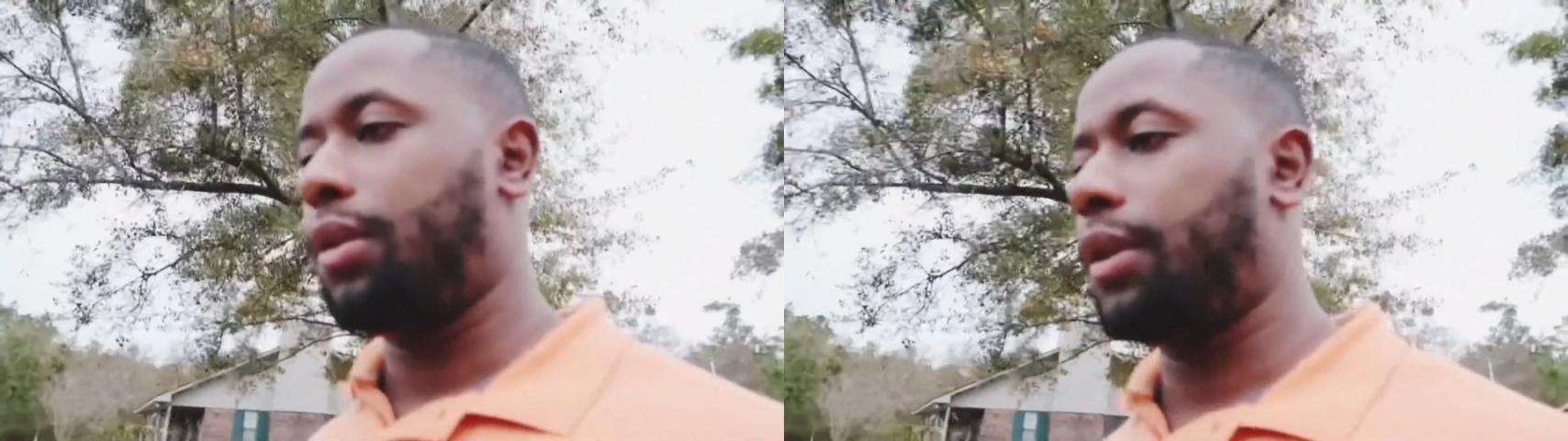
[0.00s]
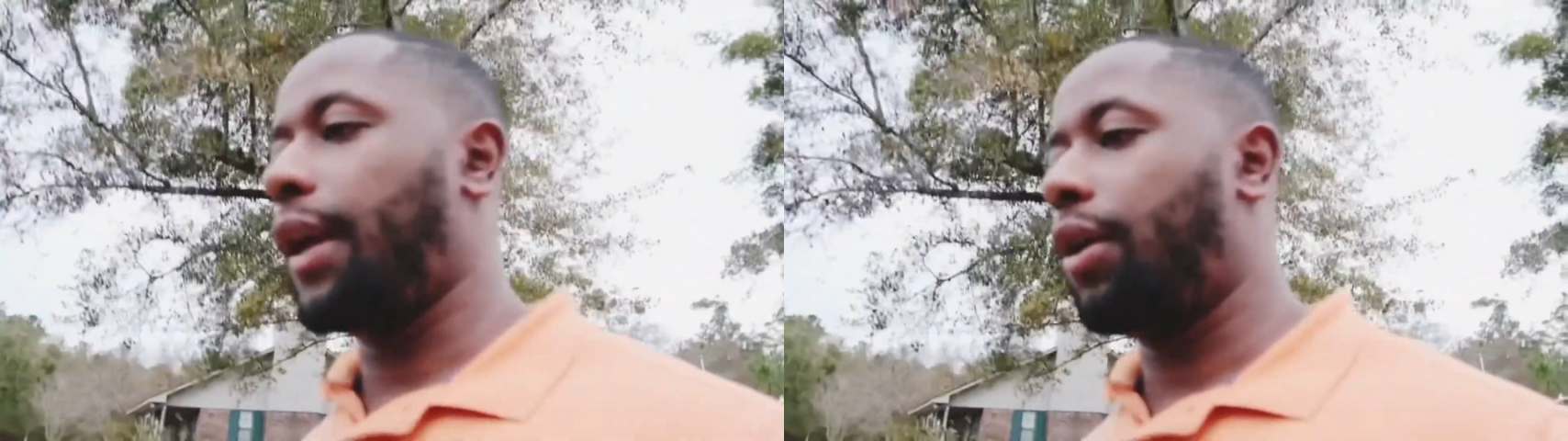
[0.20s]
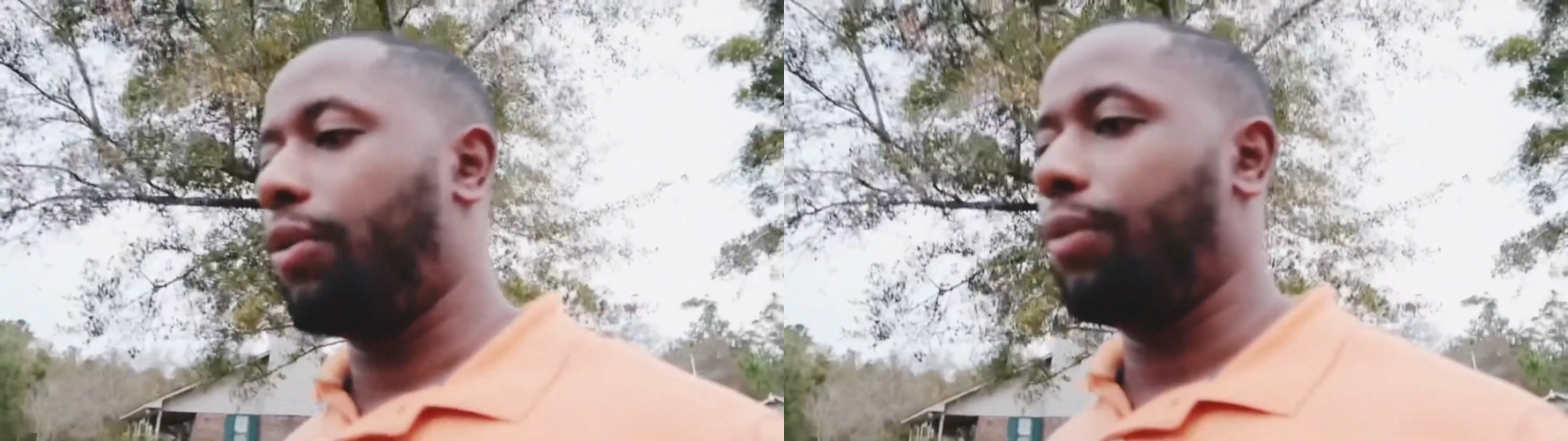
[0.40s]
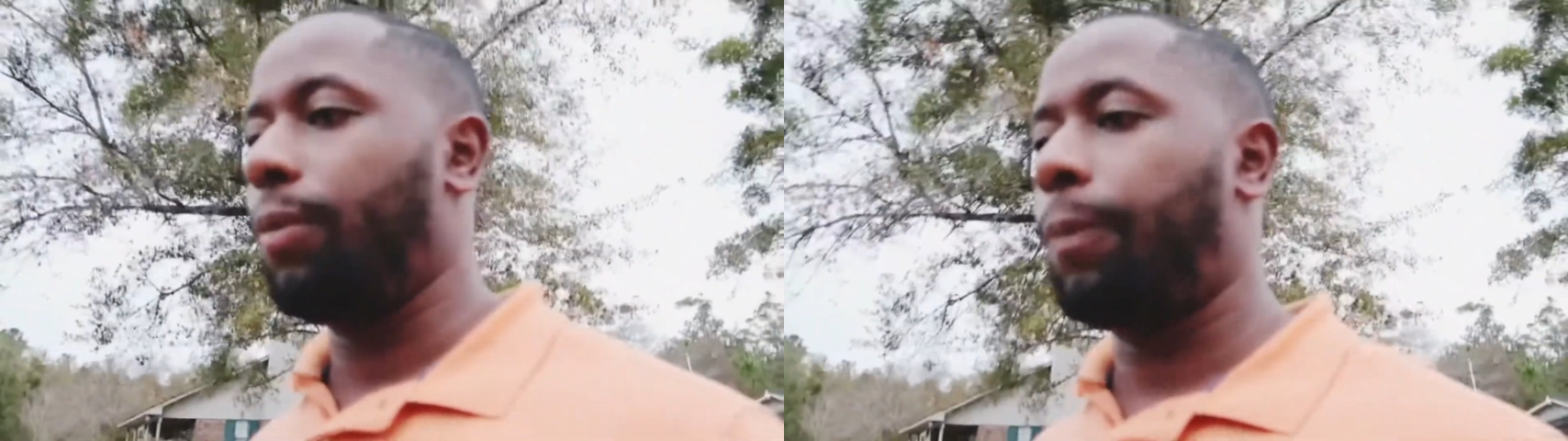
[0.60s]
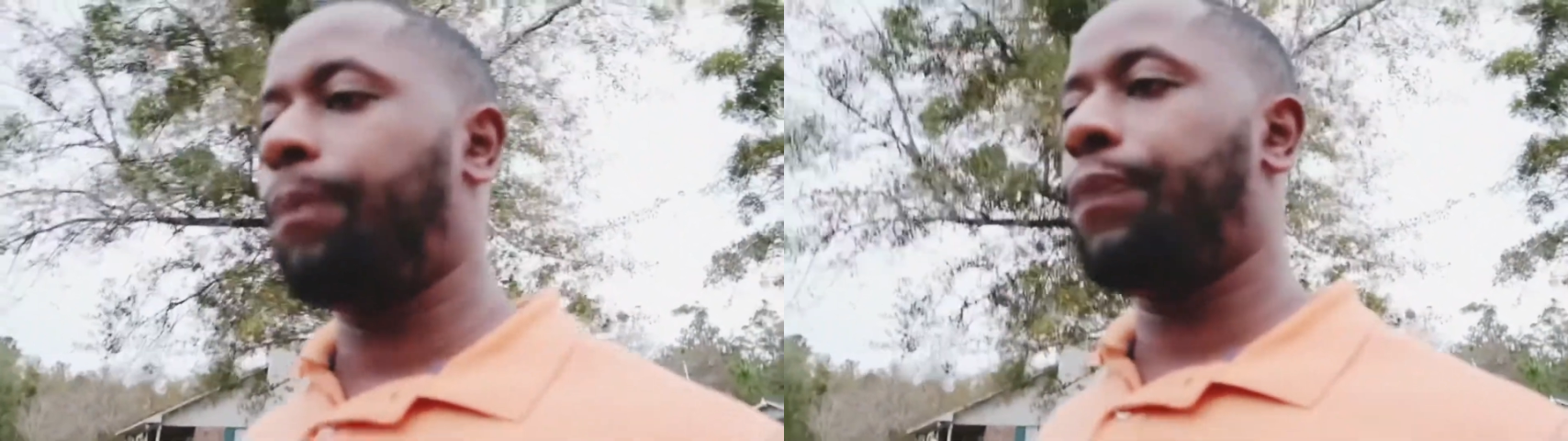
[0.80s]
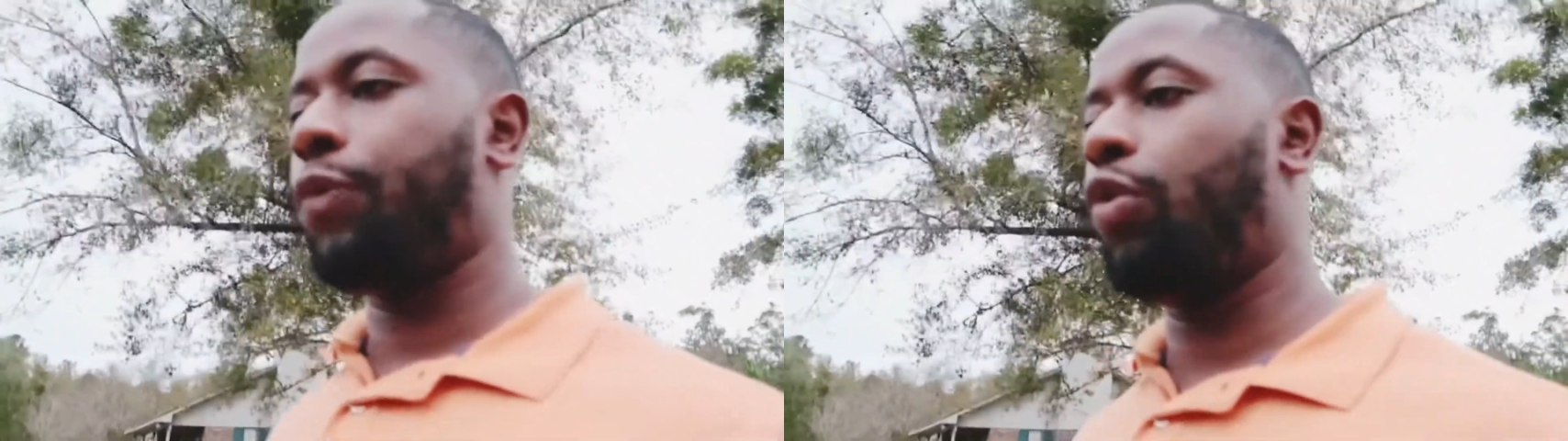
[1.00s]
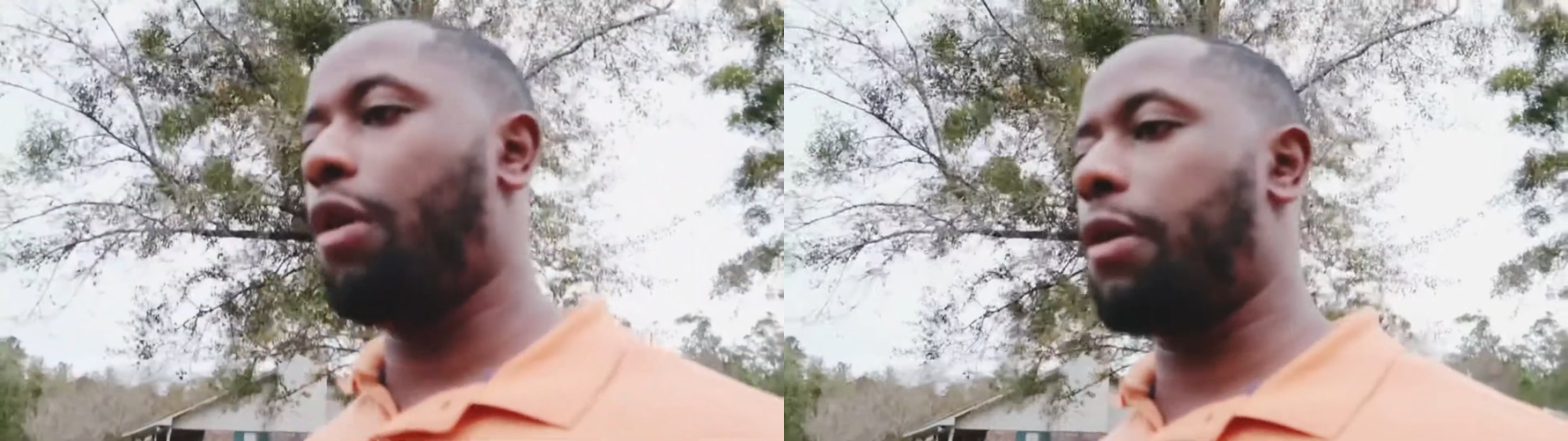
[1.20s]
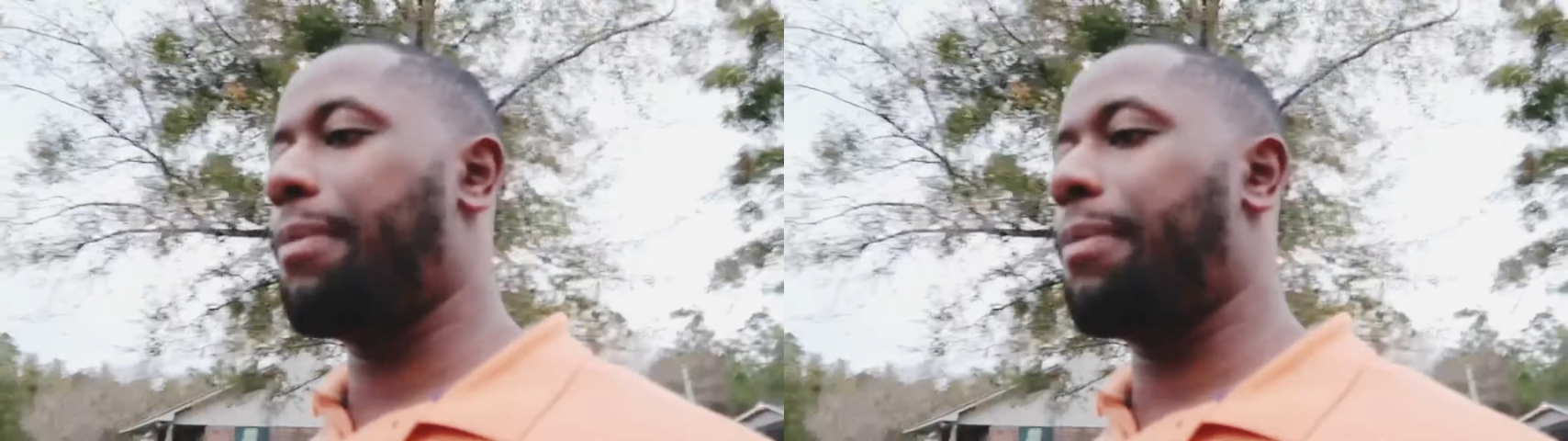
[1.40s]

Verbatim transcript: They don't worry